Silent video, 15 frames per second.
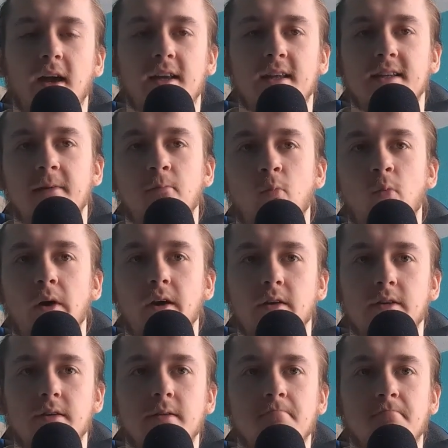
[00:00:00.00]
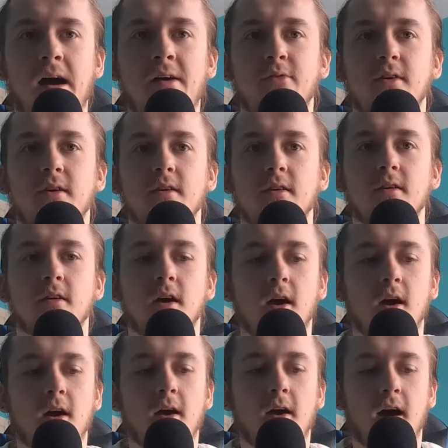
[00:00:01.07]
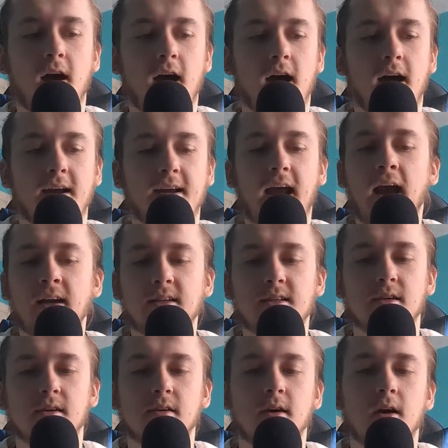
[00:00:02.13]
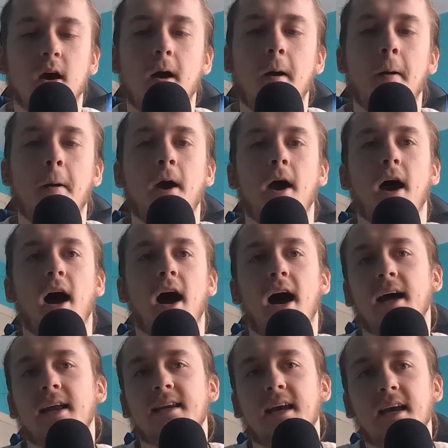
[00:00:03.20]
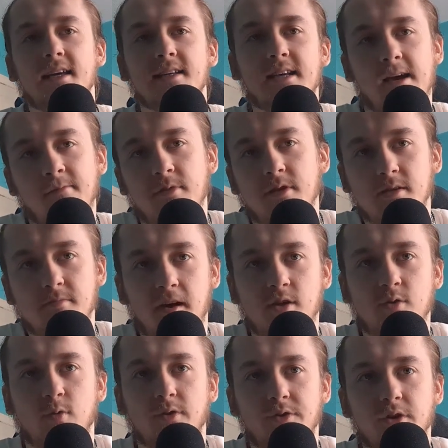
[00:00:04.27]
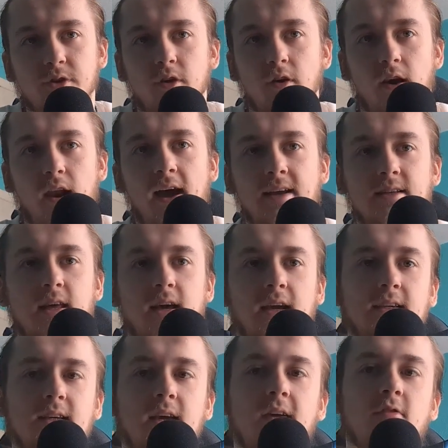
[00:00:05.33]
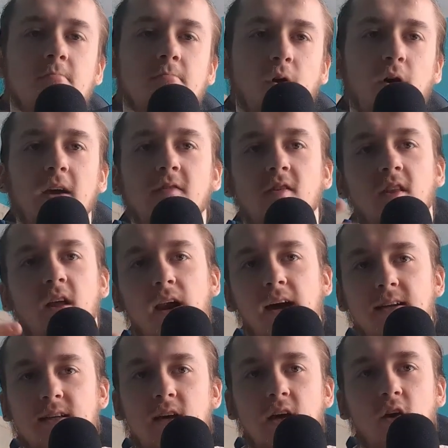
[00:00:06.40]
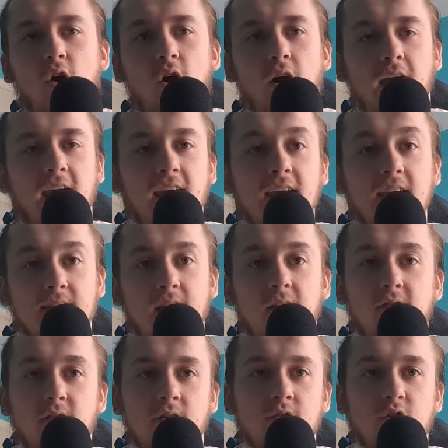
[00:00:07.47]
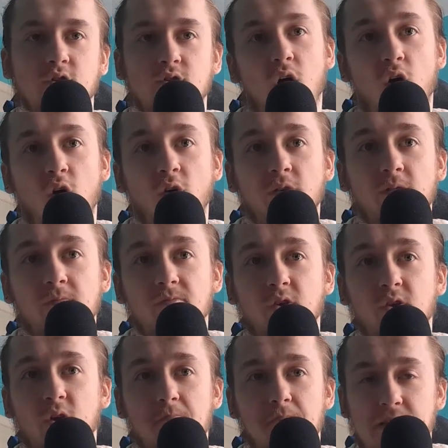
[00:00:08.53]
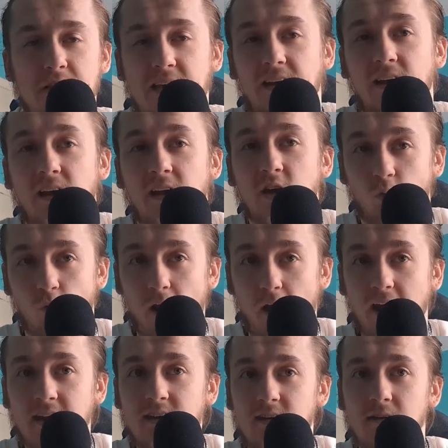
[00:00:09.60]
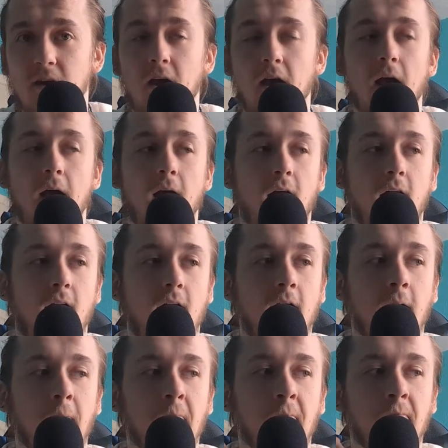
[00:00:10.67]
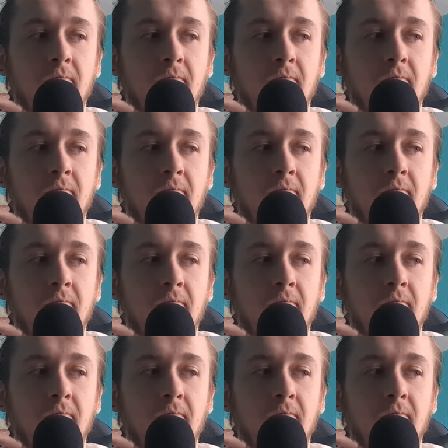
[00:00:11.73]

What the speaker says: dim-witted mafia gangster, and he attempts his best with the lines that he's given. But even the lines that he is given just aren't particularly great. And